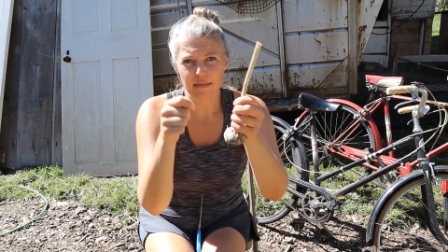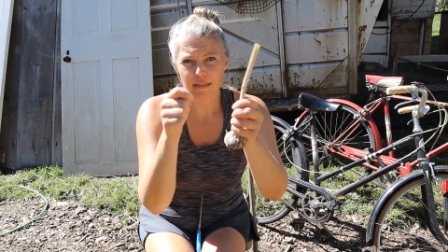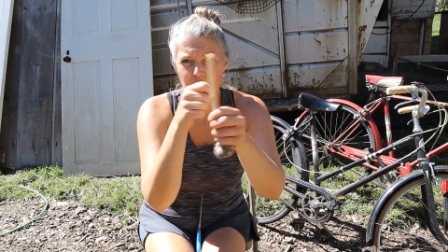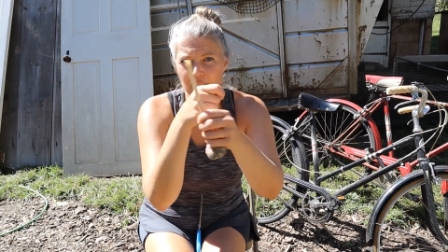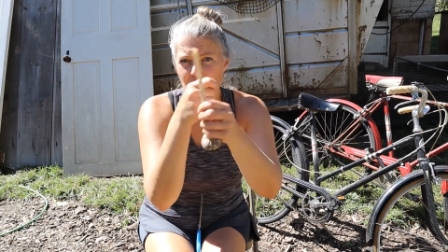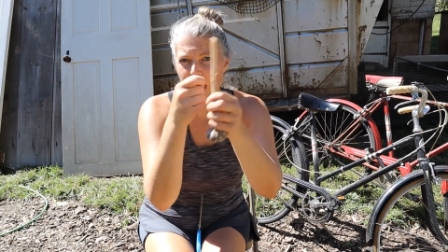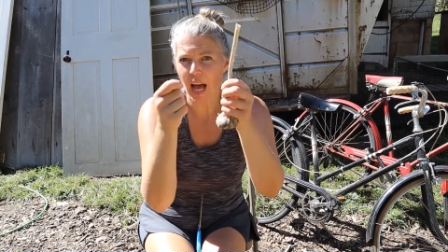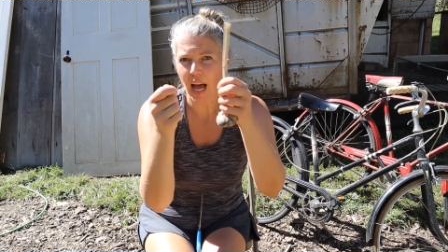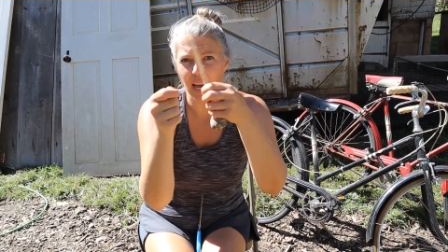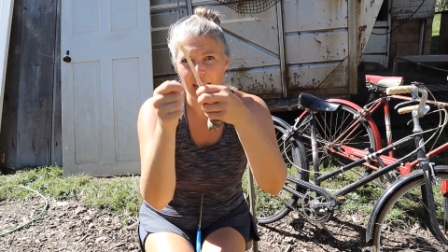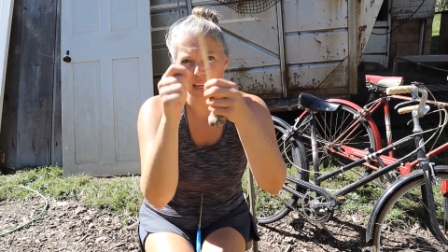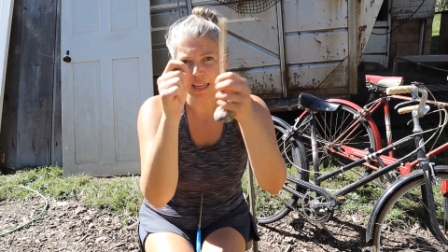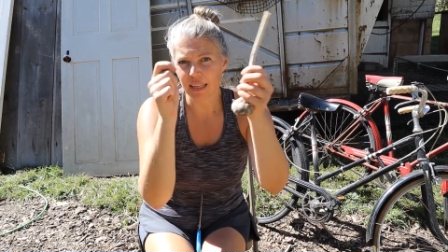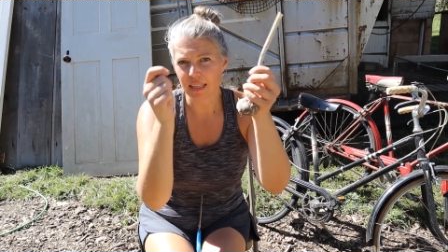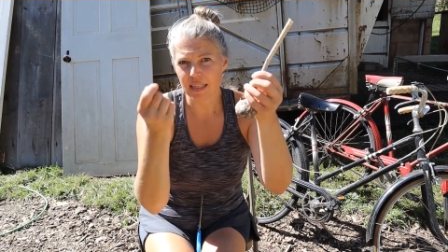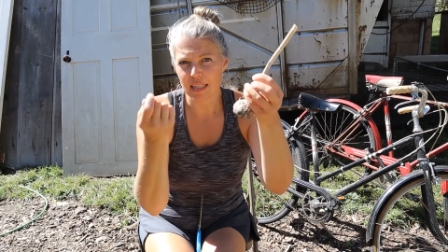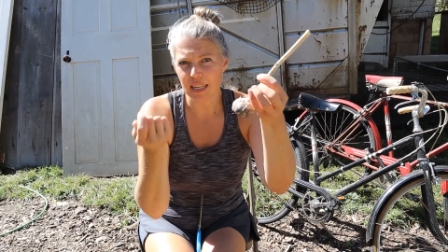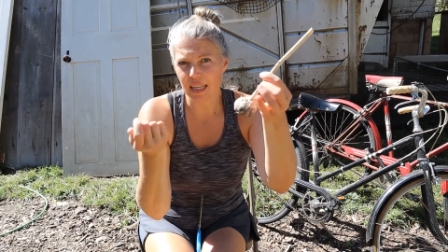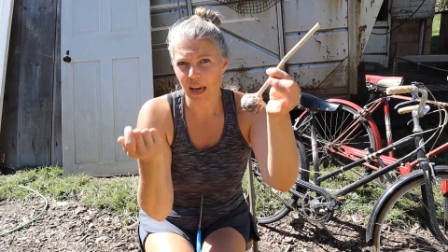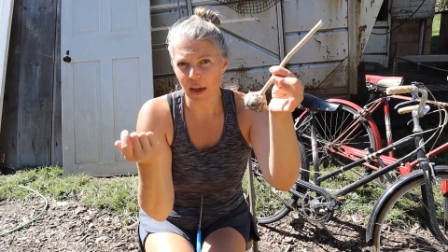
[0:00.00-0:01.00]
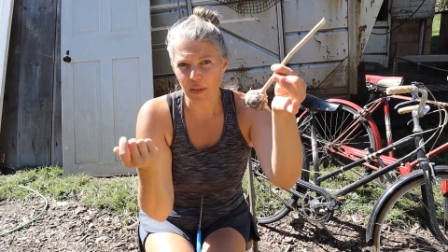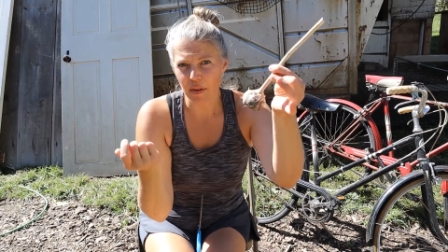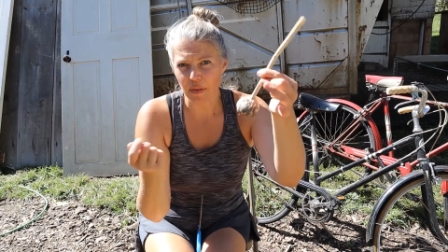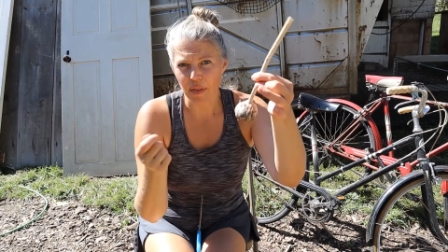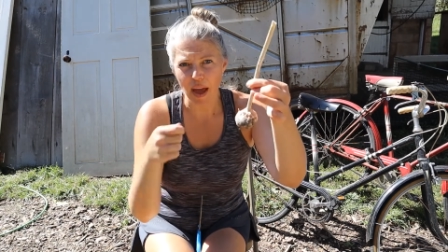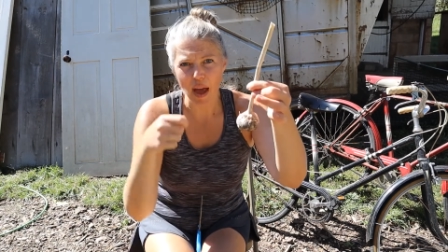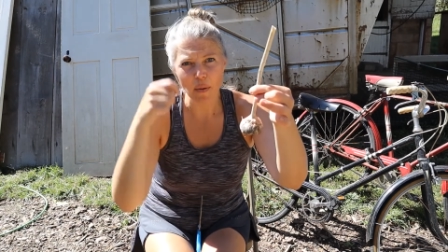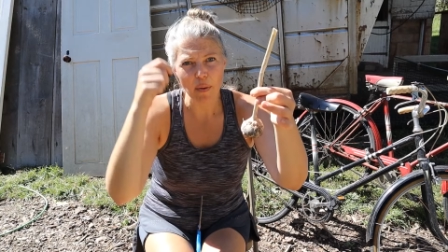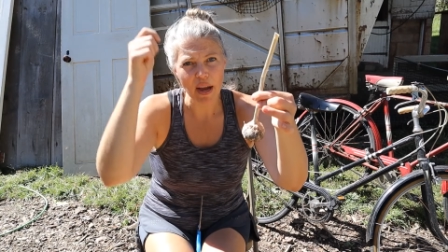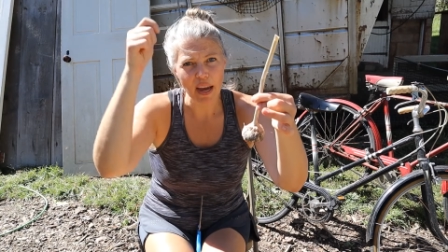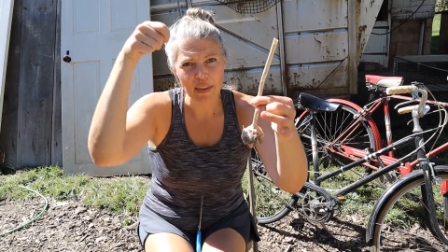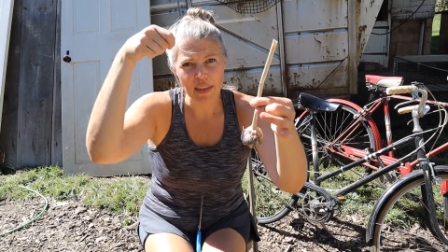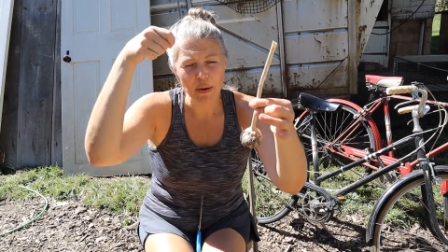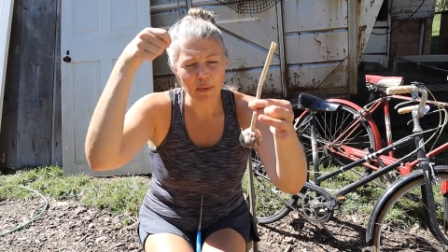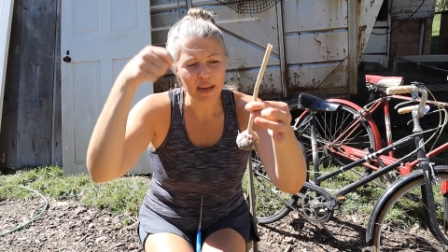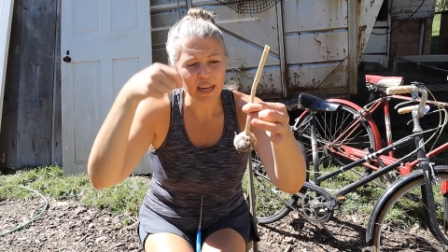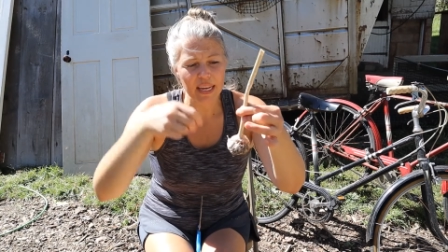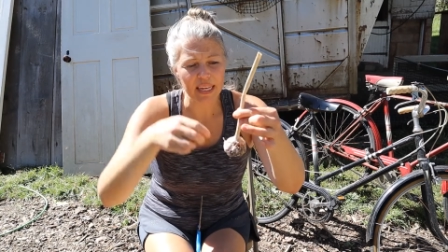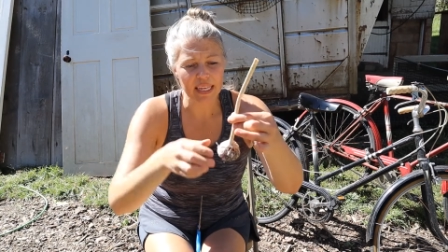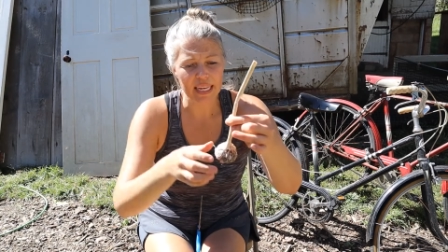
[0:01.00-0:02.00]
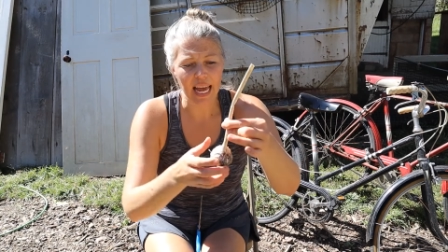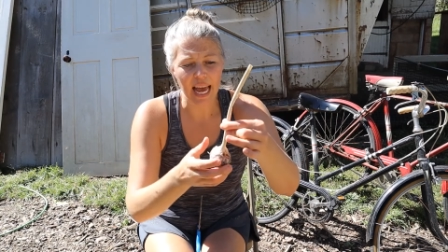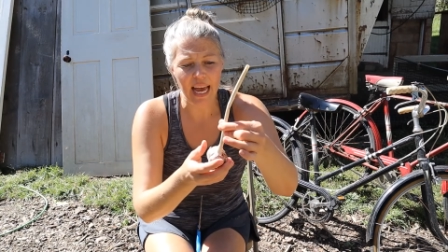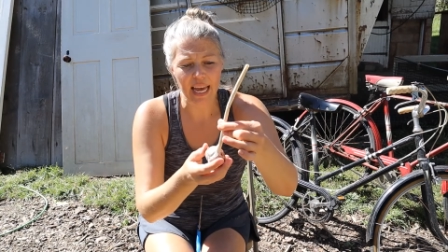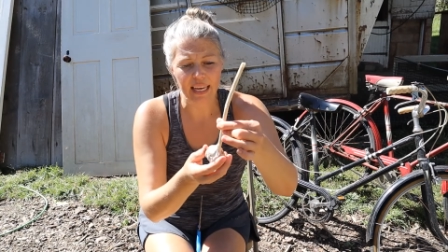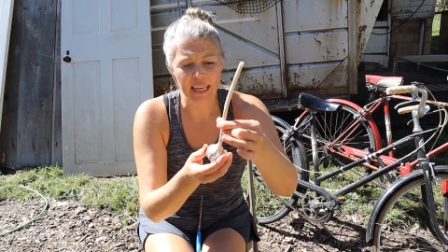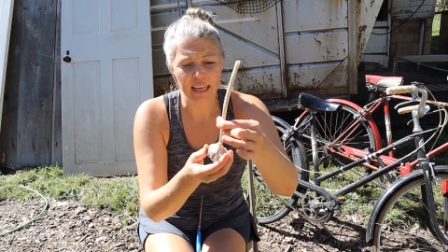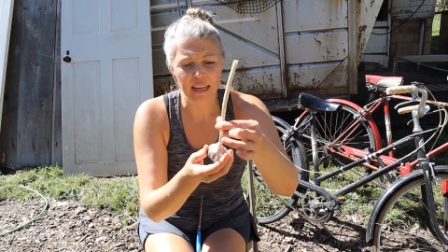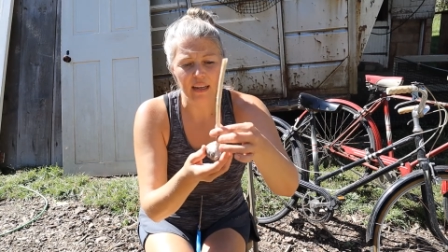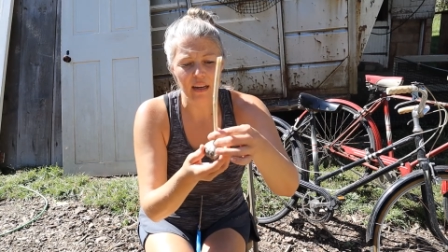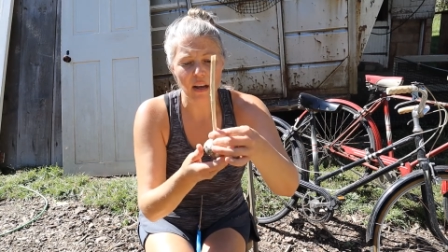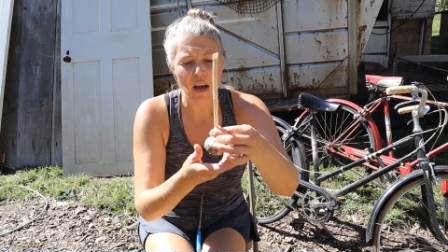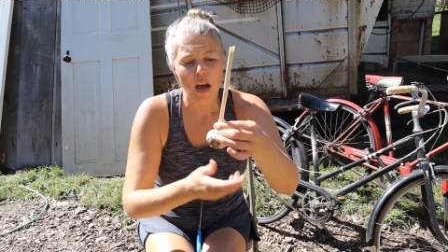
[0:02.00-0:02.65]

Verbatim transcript: tying it together that way. That way I can hang it.